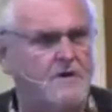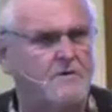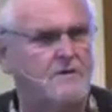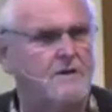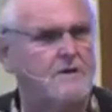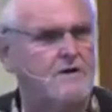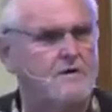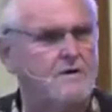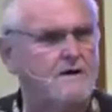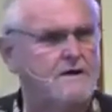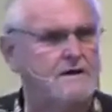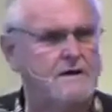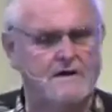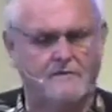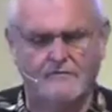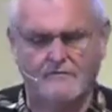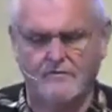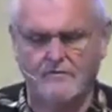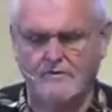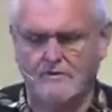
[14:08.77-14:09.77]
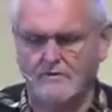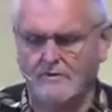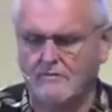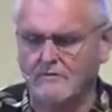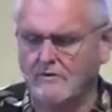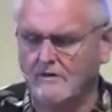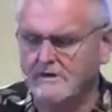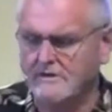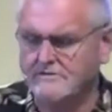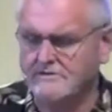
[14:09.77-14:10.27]
the low-hanging fruit on the
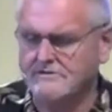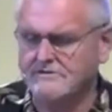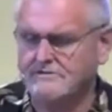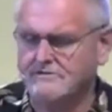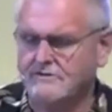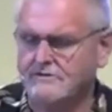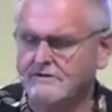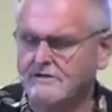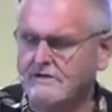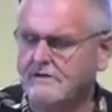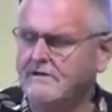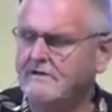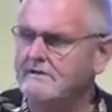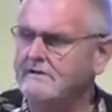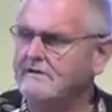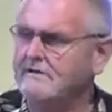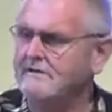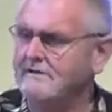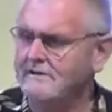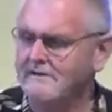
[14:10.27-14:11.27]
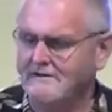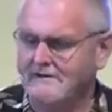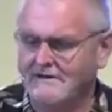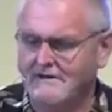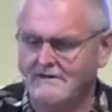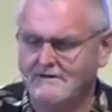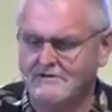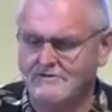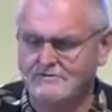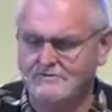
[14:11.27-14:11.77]
religious tree in
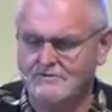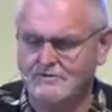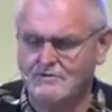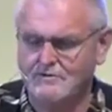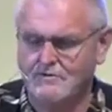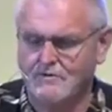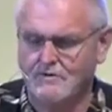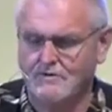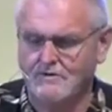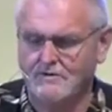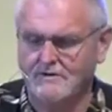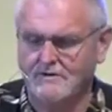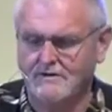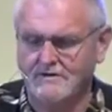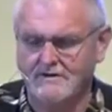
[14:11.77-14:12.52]
the Jewish world.